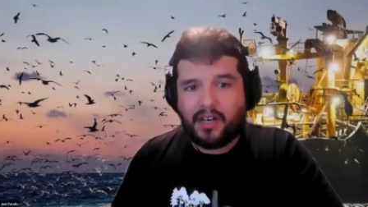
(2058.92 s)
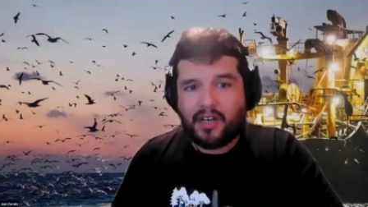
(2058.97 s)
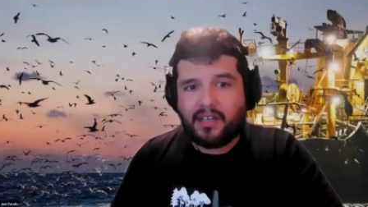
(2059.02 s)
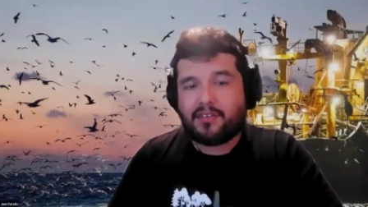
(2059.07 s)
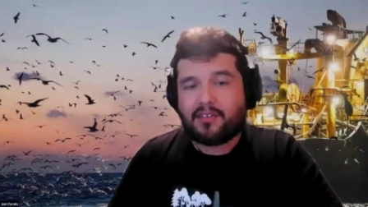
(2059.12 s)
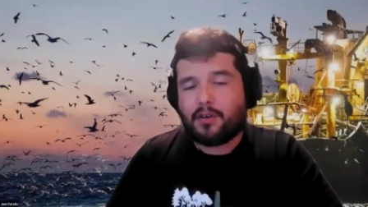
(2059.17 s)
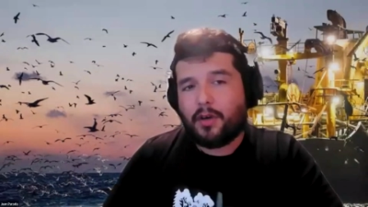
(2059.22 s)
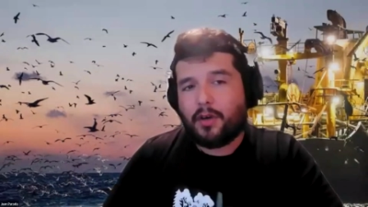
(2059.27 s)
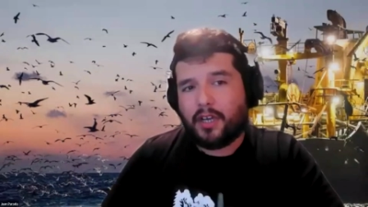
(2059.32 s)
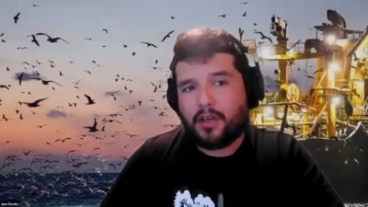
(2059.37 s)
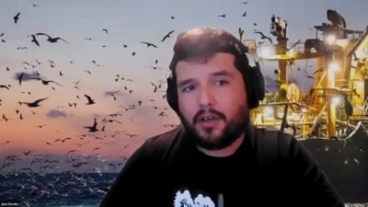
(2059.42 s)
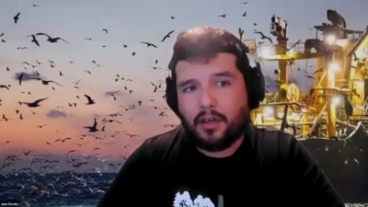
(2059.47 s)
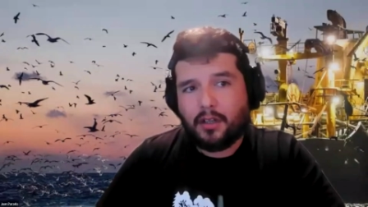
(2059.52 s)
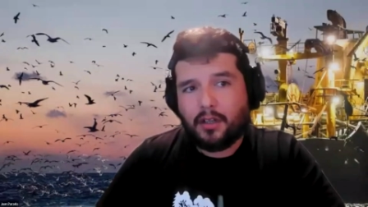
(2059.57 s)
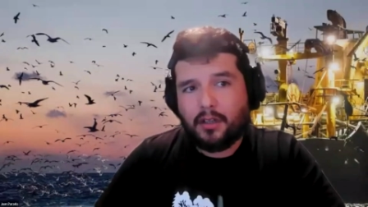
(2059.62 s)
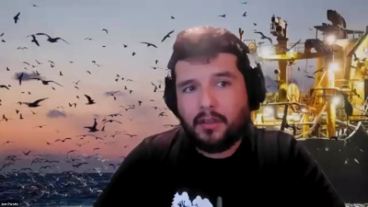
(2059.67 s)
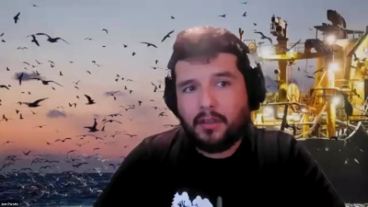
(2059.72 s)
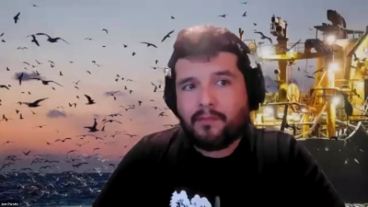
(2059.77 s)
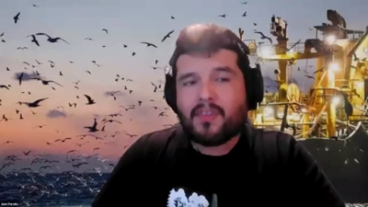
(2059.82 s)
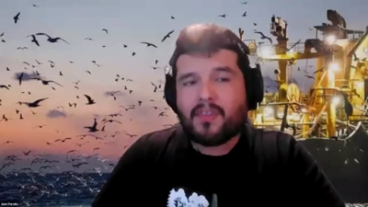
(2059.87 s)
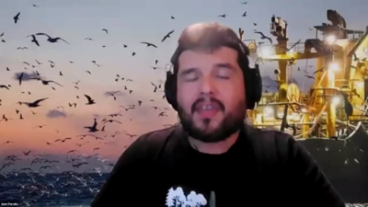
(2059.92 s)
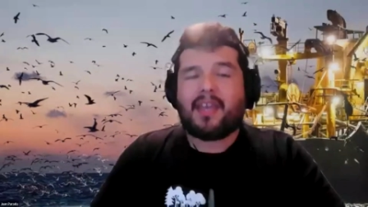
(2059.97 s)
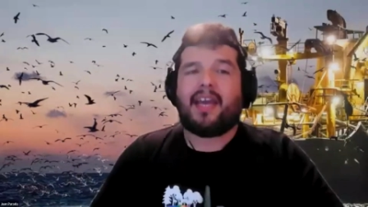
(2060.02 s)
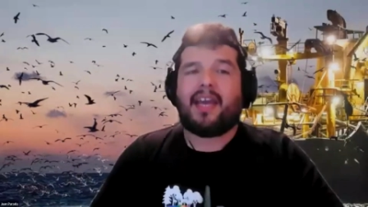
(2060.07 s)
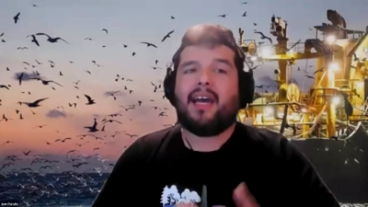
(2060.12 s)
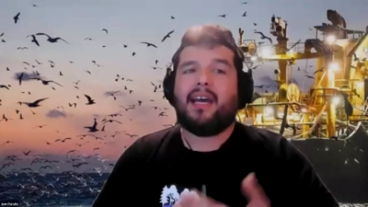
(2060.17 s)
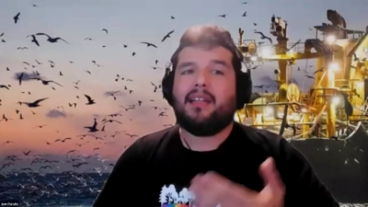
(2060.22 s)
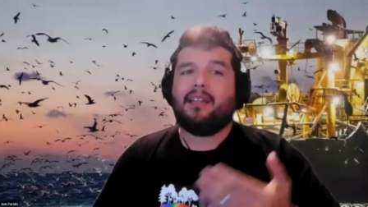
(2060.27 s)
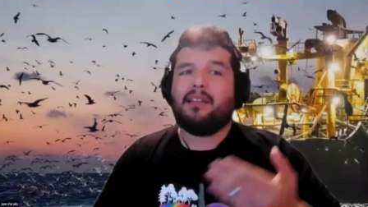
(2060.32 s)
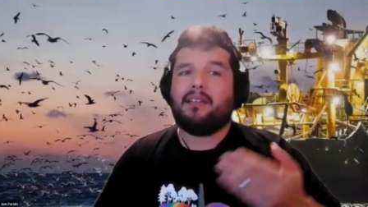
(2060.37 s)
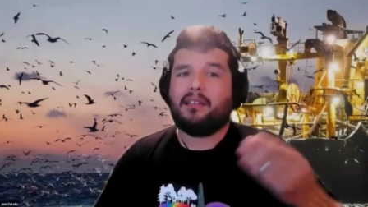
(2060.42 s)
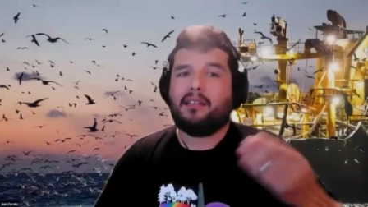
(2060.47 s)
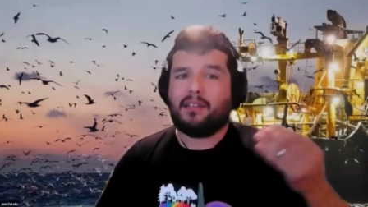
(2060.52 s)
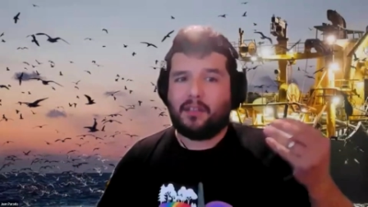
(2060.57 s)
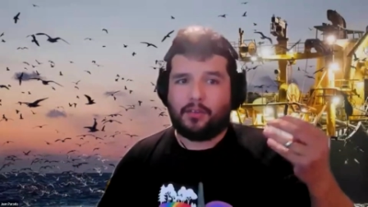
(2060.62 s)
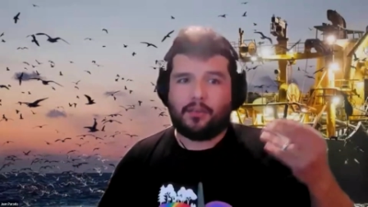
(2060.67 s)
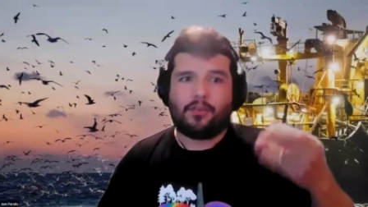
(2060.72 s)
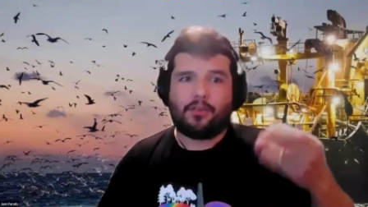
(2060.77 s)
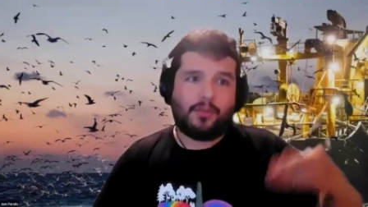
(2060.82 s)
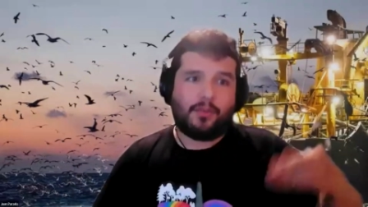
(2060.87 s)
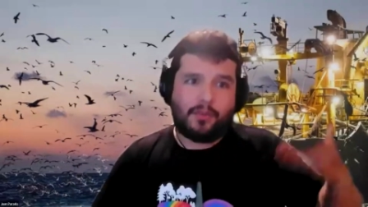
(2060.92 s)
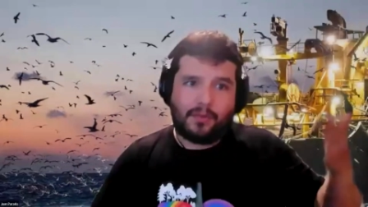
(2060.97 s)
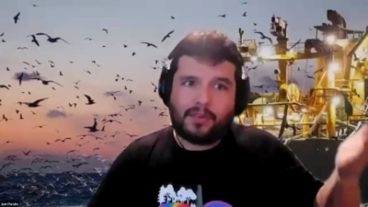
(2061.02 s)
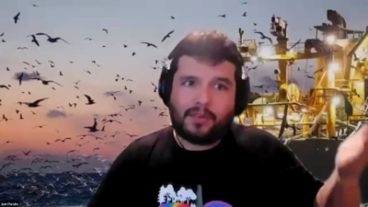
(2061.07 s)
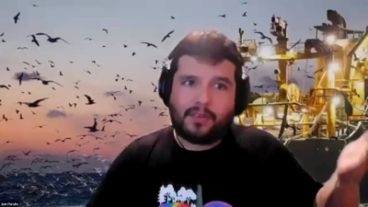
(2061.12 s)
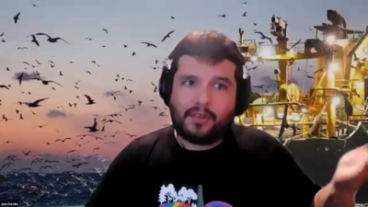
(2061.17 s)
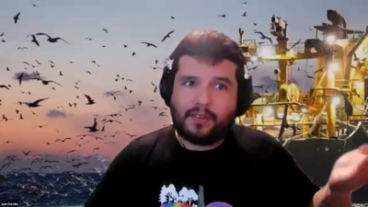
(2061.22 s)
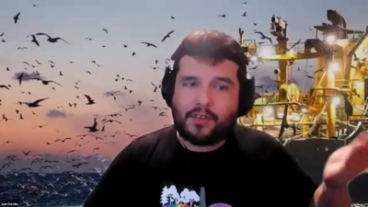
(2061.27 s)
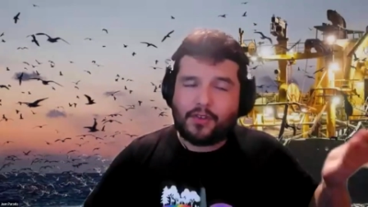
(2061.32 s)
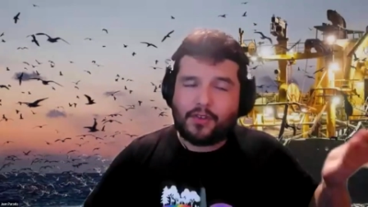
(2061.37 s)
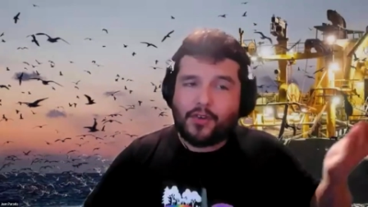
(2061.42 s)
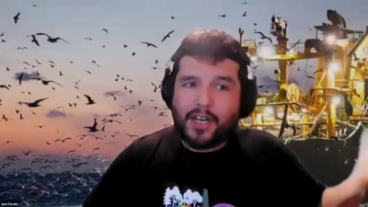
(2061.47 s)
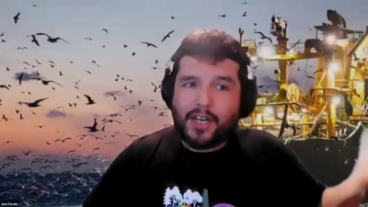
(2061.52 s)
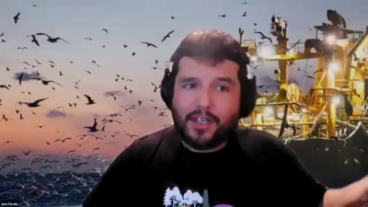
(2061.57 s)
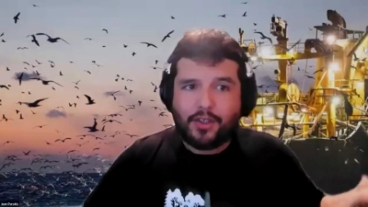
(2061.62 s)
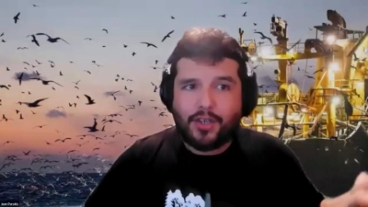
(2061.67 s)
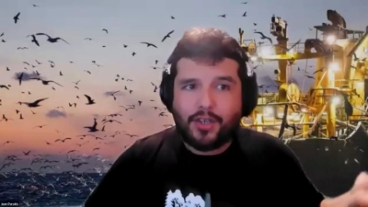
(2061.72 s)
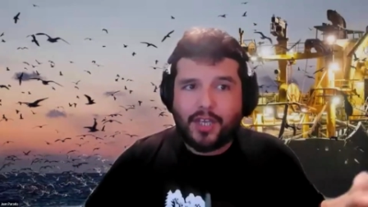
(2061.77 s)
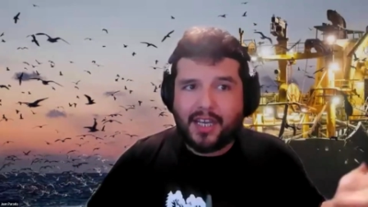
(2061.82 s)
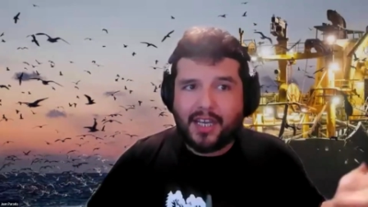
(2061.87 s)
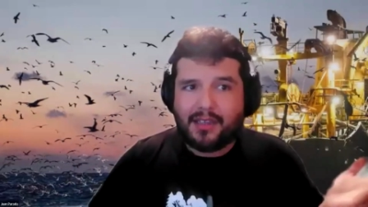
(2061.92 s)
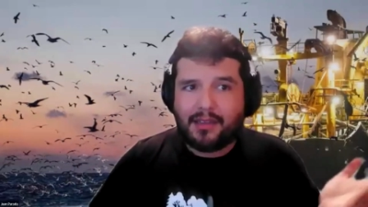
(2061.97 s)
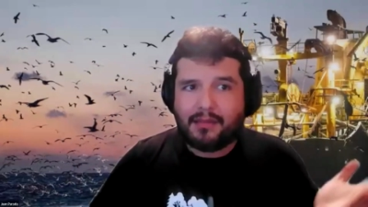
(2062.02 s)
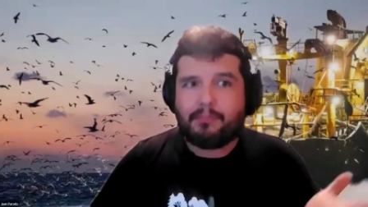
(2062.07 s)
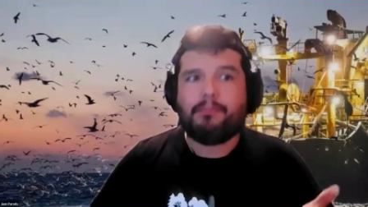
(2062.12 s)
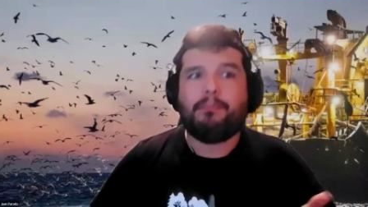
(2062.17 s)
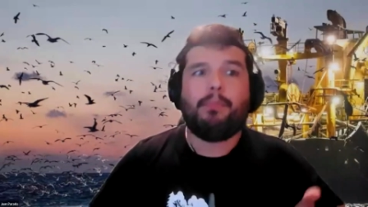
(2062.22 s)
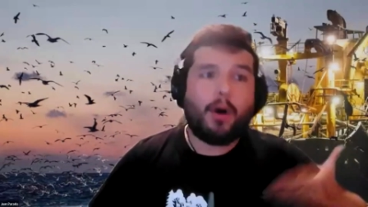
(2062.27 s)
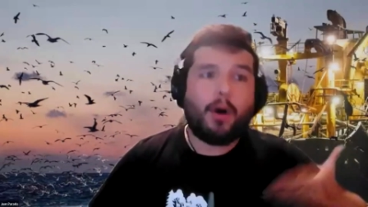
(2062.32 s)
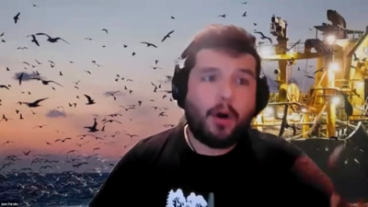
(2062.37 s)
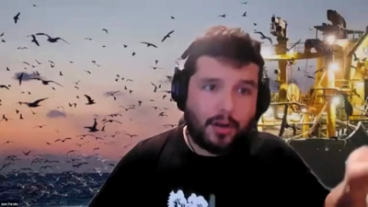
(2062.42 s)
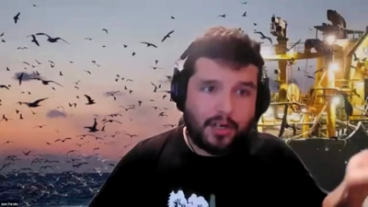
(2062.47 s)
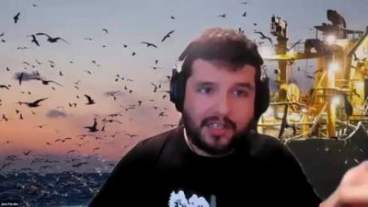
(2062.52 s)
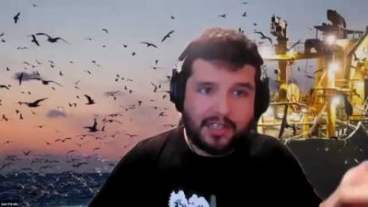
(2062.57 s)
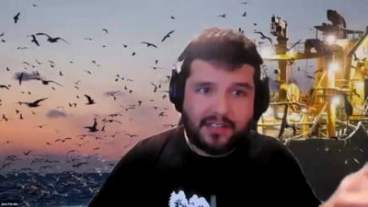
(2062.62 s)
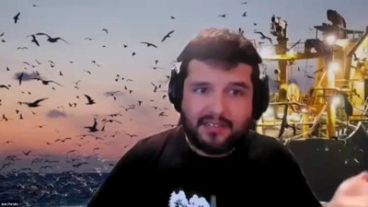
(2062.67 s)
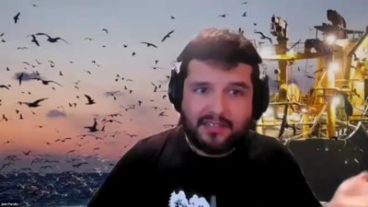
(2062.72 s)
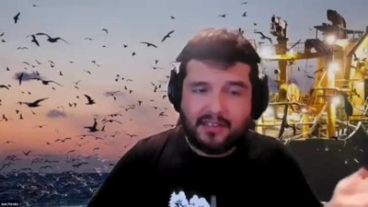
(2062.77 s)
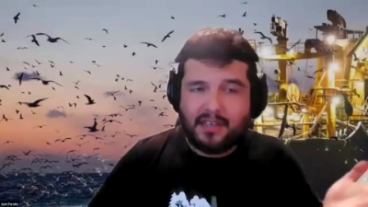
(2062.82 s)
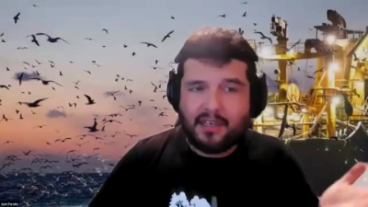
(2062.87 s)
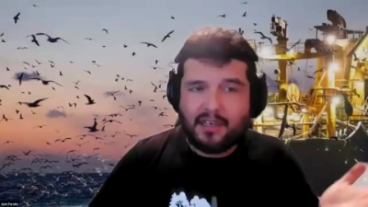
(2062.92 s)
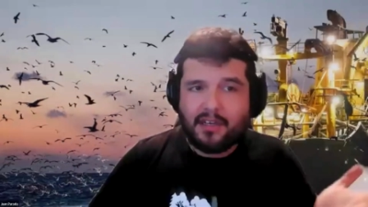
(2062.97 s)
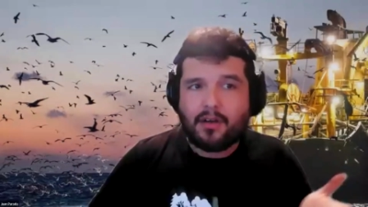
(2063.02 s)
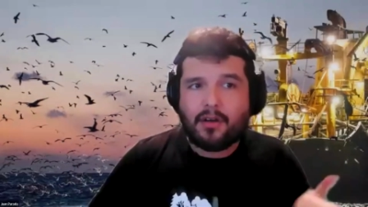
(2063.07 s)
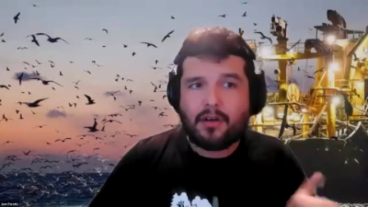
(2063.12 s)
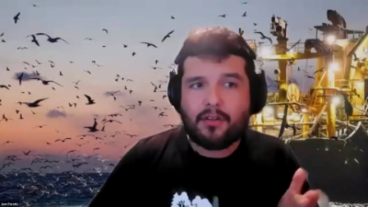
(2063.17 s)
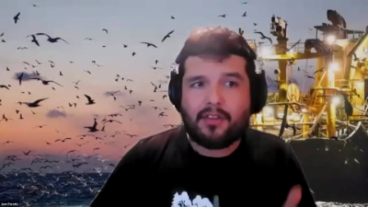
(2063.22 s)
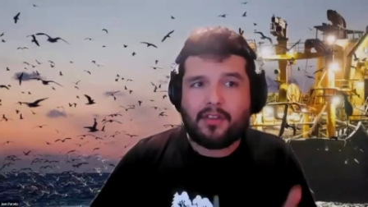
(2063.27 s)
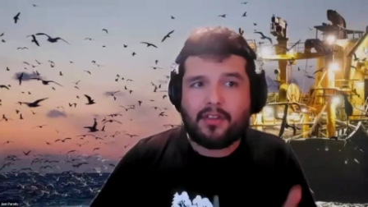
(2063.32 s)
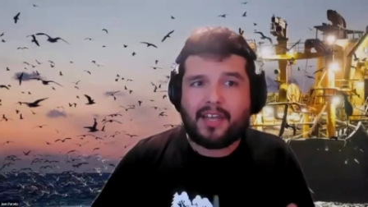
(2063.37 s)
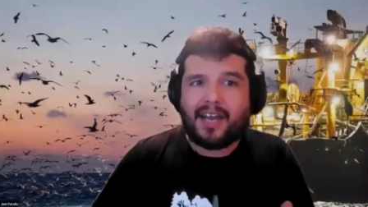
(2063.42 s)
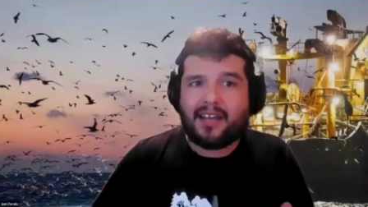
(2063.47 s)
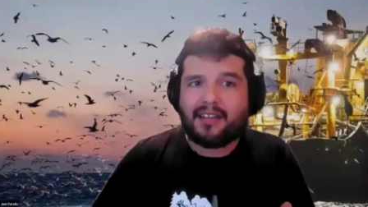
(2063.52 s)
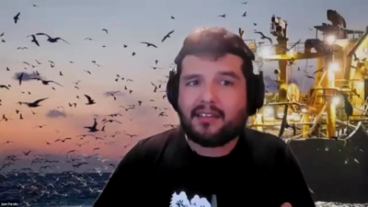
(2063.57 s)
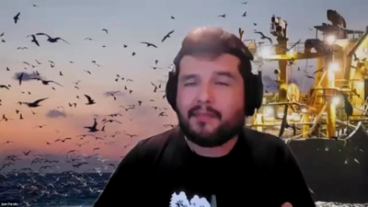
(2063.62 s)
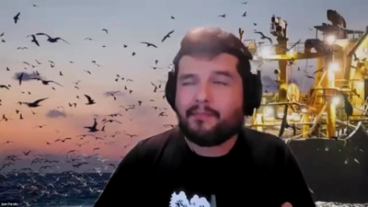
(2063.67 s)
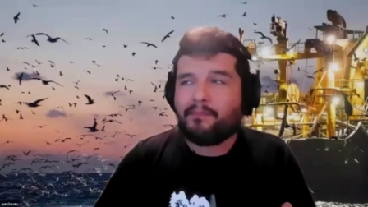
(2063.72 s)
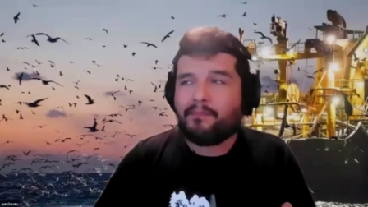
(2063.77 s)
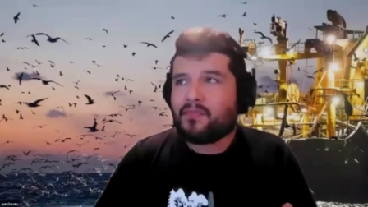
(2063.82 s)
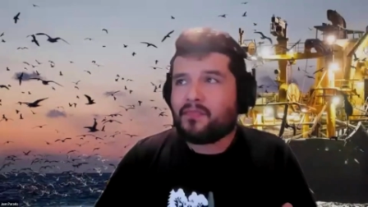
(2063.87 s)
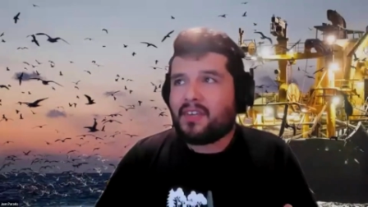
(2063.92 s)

is going on, and try to get policy on that.